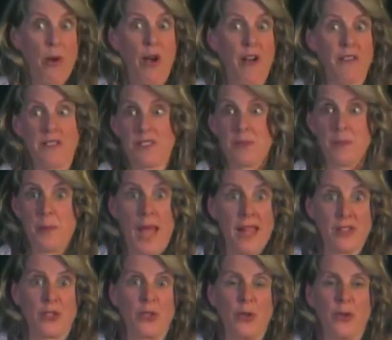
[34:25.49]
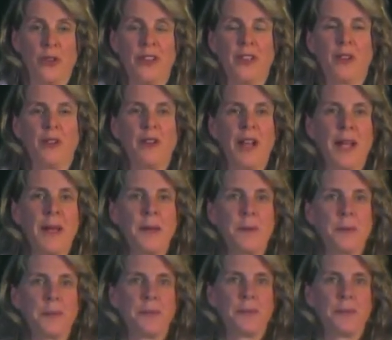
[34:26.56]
Improv is magical, right?